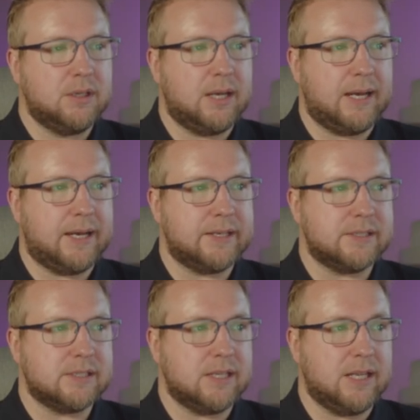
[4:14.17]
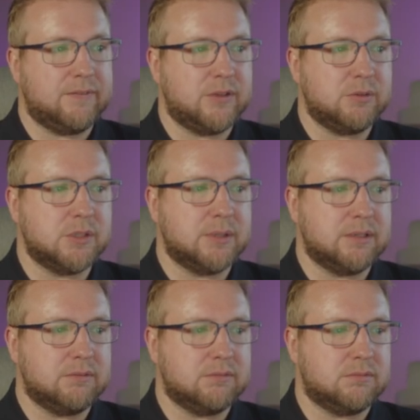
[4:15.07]
and if you do
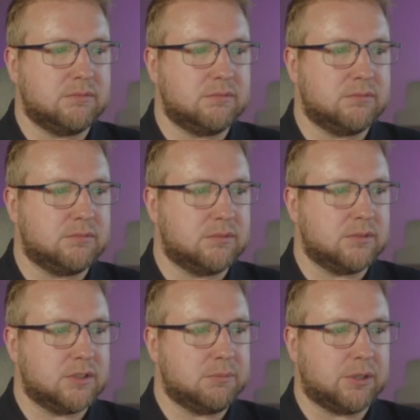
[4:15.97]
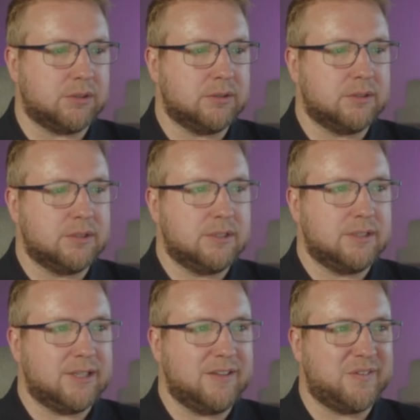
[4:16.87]
it, come along,
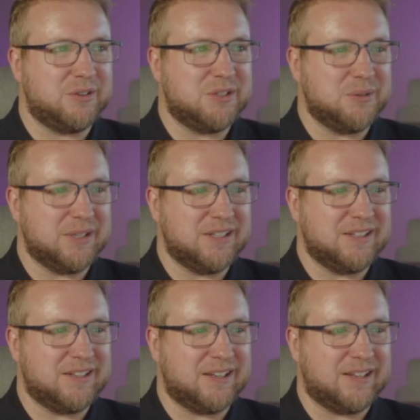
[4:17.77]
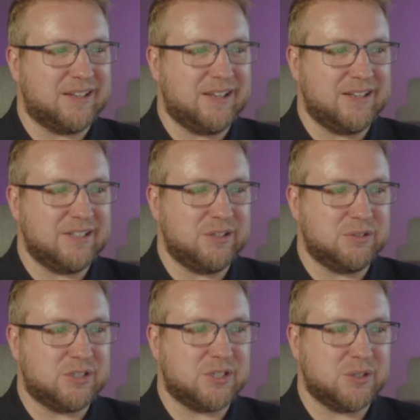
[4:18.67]
if you do it, Uh, and you
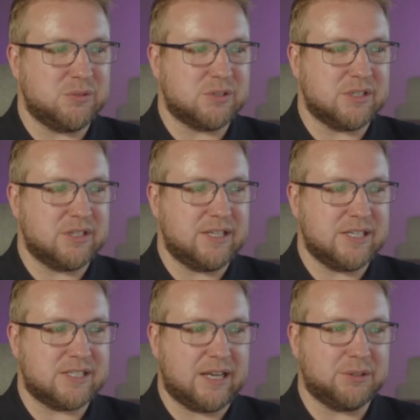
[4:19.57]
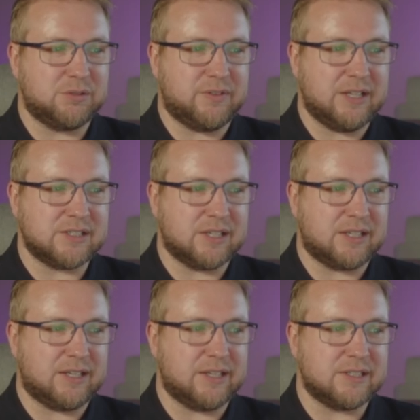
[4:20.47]
choose this download files of the
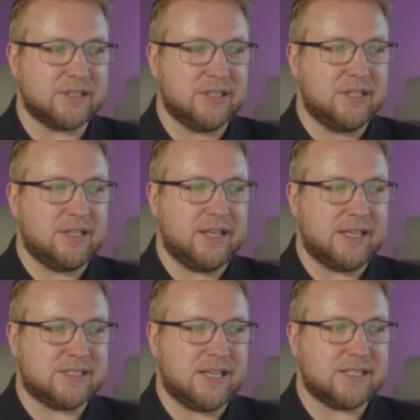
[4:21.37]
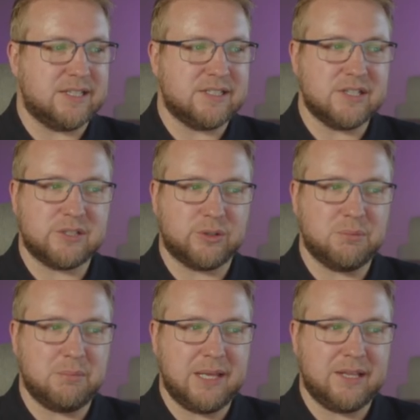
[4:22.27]
client, it says this installer
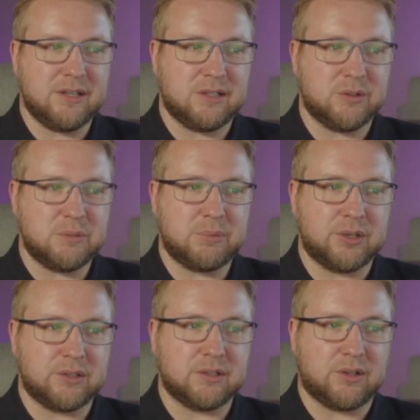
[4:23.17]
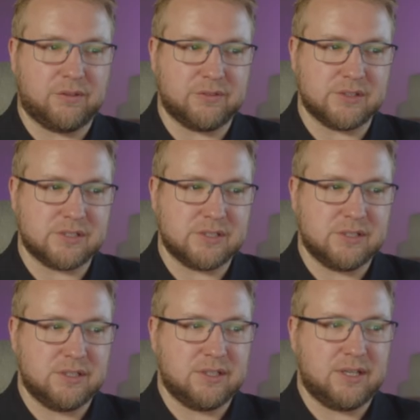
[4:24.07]
may include bundled offers.
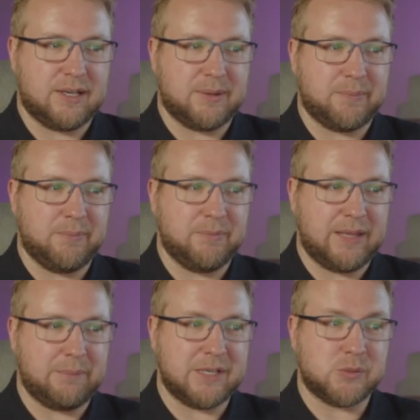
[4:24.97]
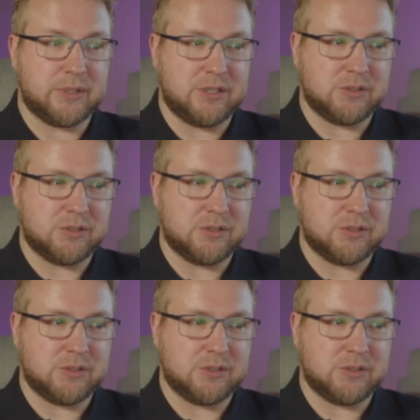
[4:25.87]
Um, that means when you